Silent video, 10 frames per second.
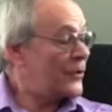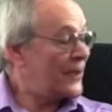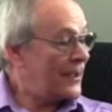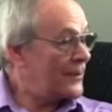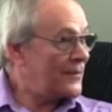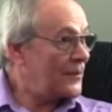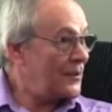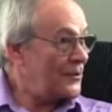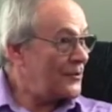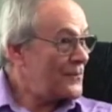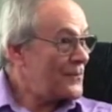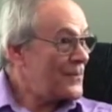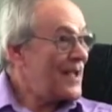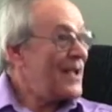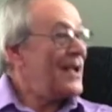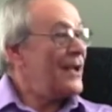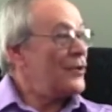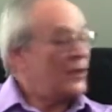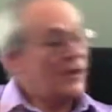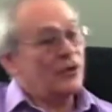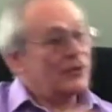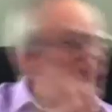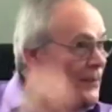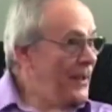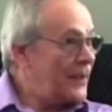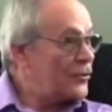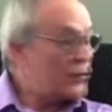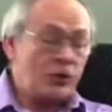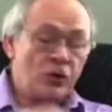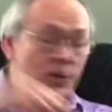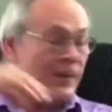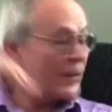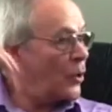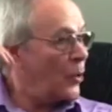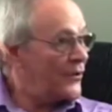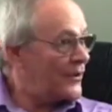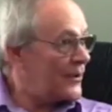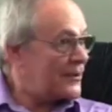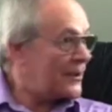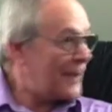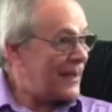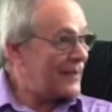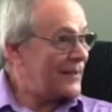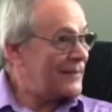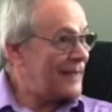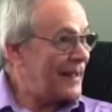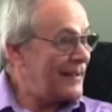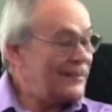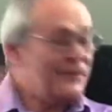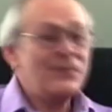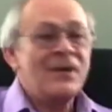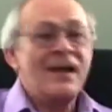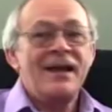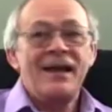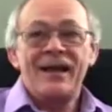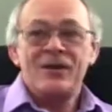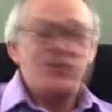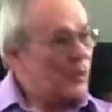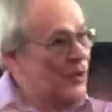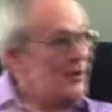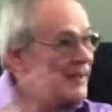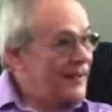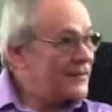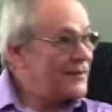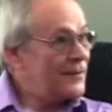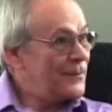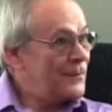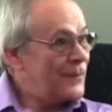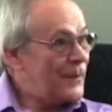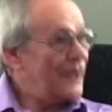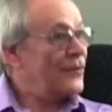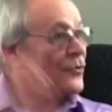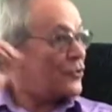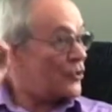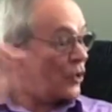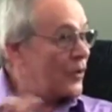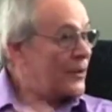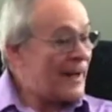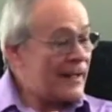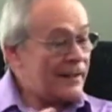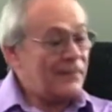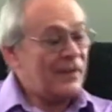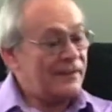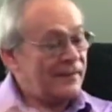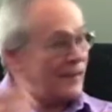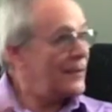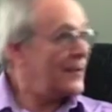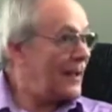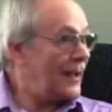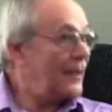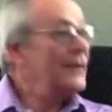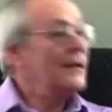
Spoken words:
any on Sundays. She got her little pail. She knew her mother always sent her to the market on Saturdays. She put all the eggs in the pail. She'd go to the market and say to the guy,